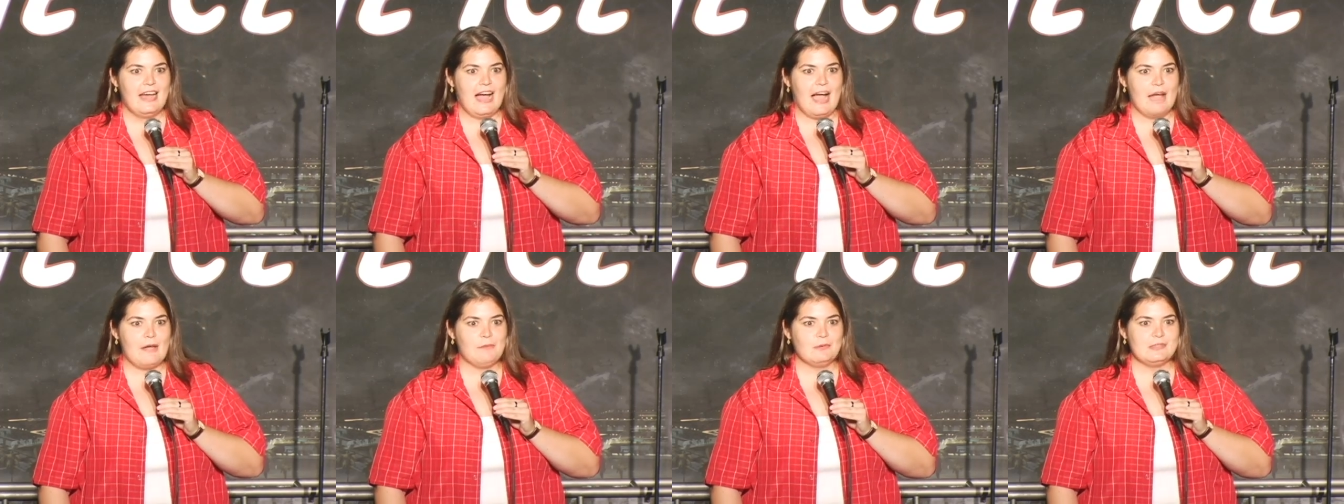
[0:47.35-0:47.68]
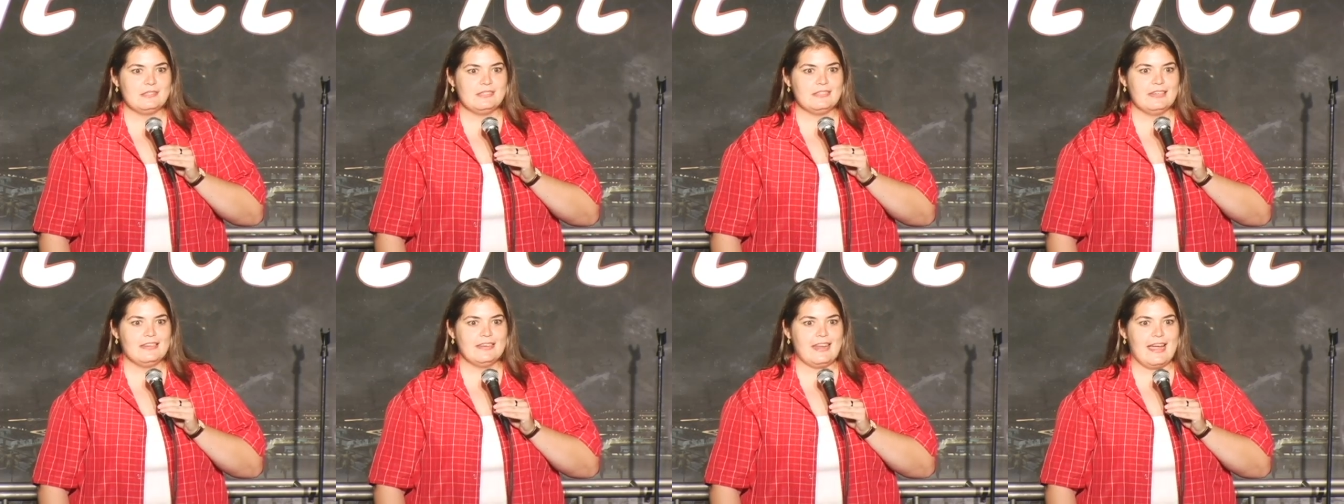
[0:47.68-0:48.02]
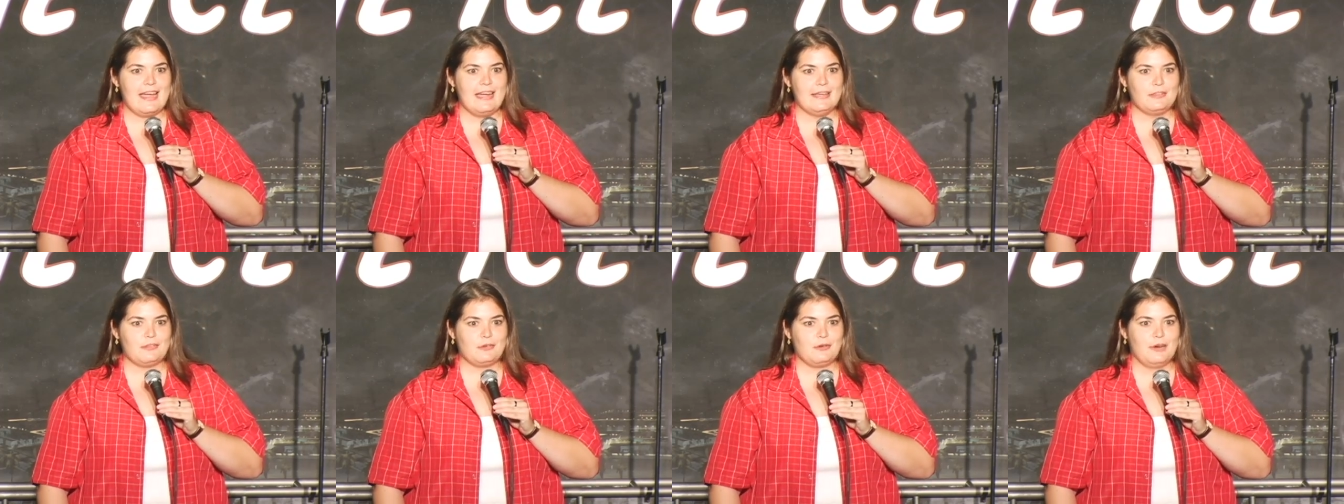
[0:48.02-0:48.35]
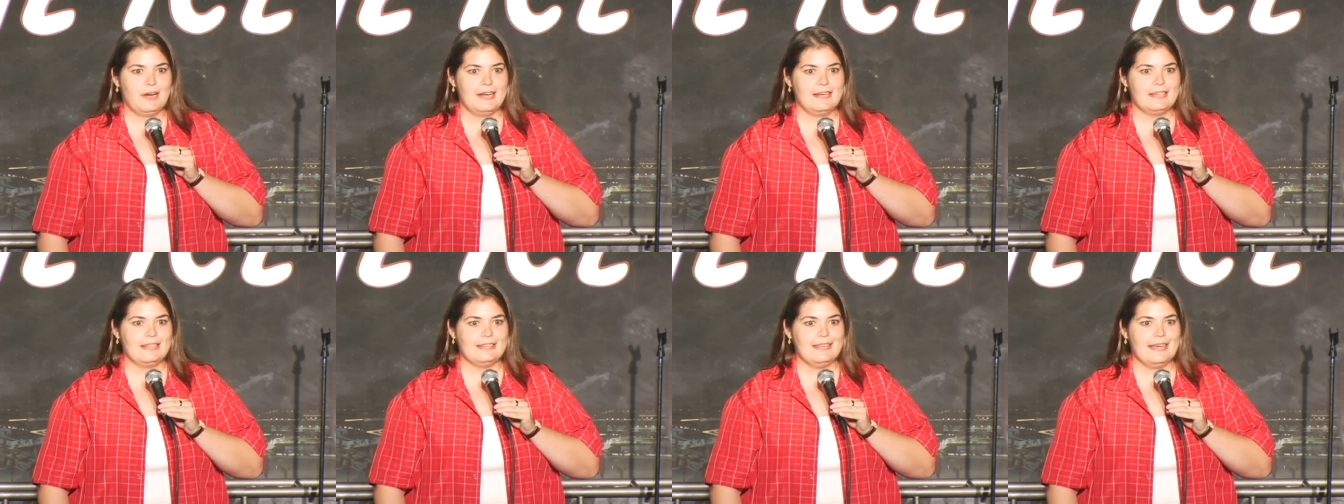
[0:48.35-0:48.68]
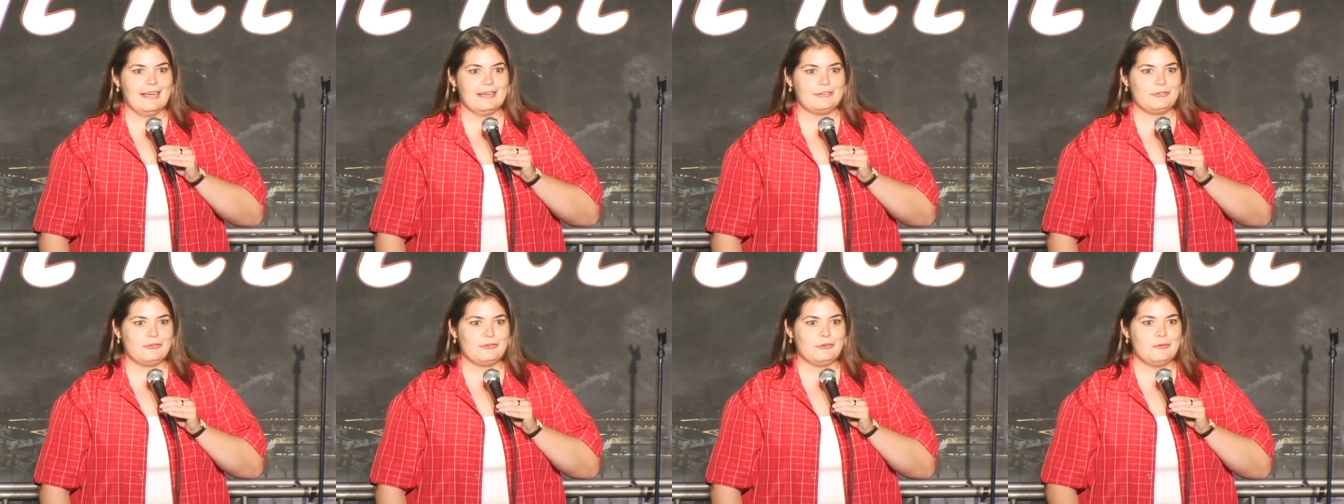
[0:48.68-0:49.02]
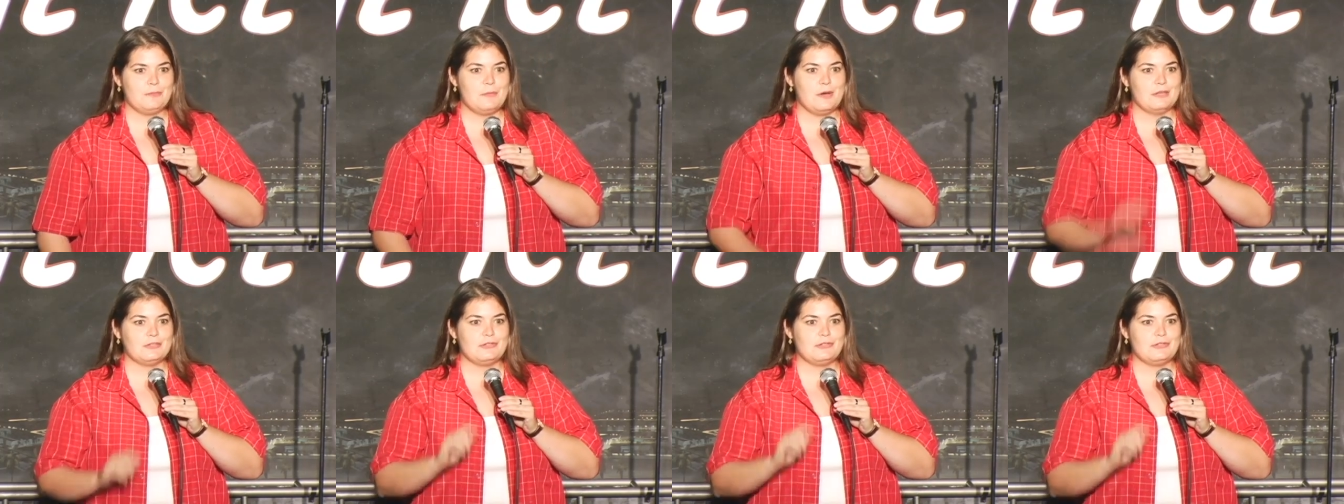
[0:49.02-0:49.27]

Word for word: I was in an eighth grade classroom.